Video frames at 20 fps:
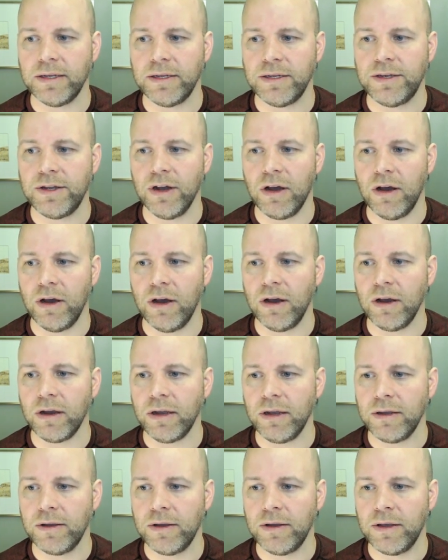
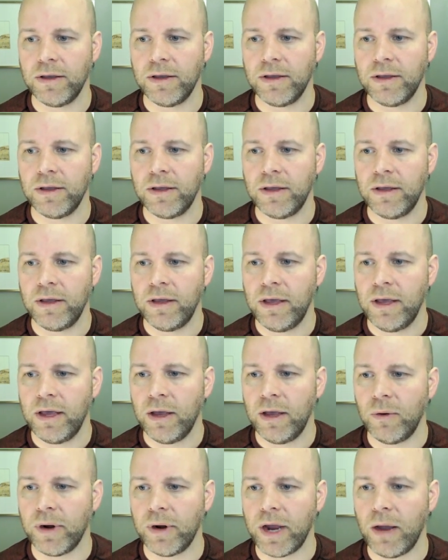dog.
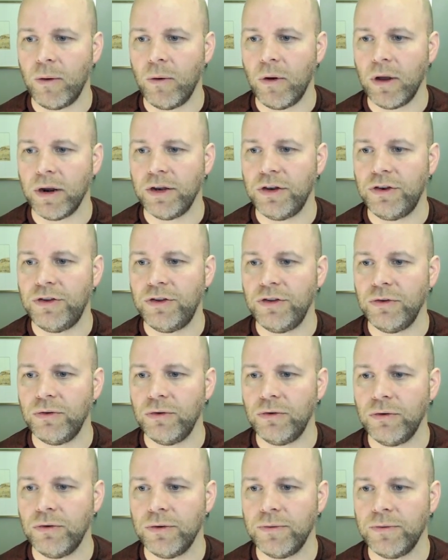And what I wanna do